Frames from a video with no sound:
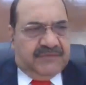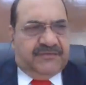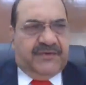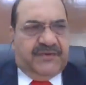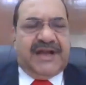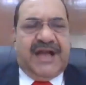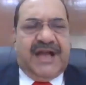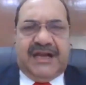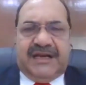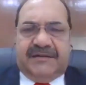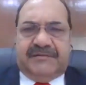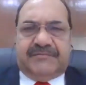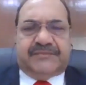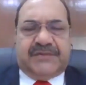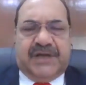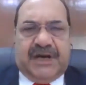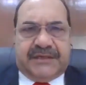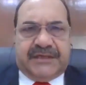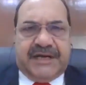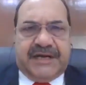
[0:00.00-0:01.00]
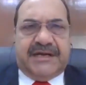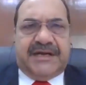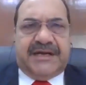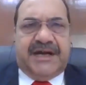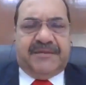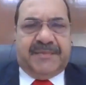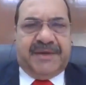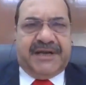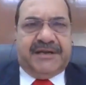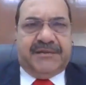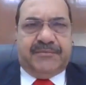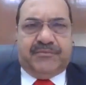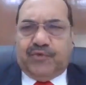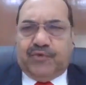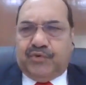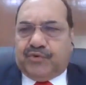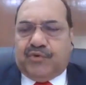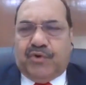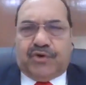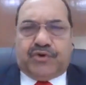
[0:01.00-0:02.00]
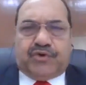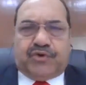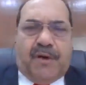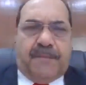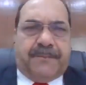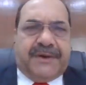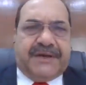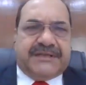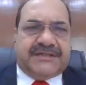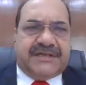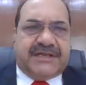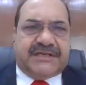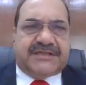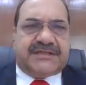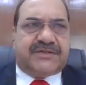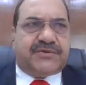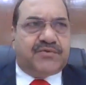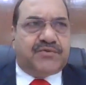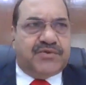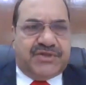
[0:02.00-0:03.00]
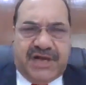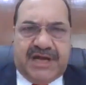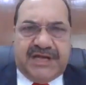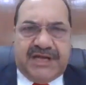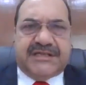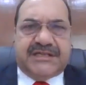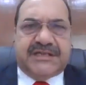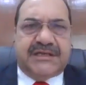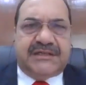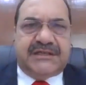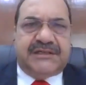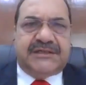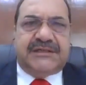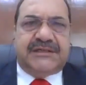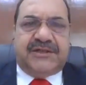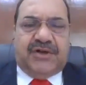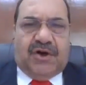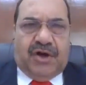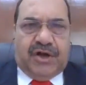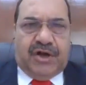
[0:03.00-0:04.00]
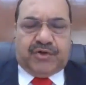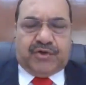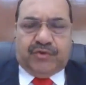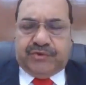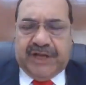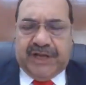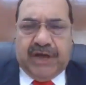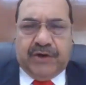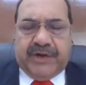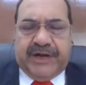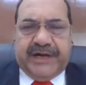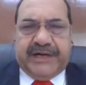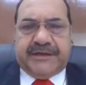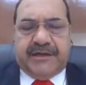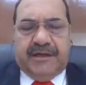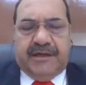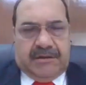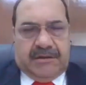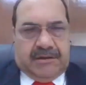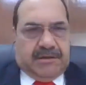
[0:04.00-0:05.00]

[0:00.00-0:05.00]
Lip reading: When I attended many moot court competitions to judge or to inaugurate,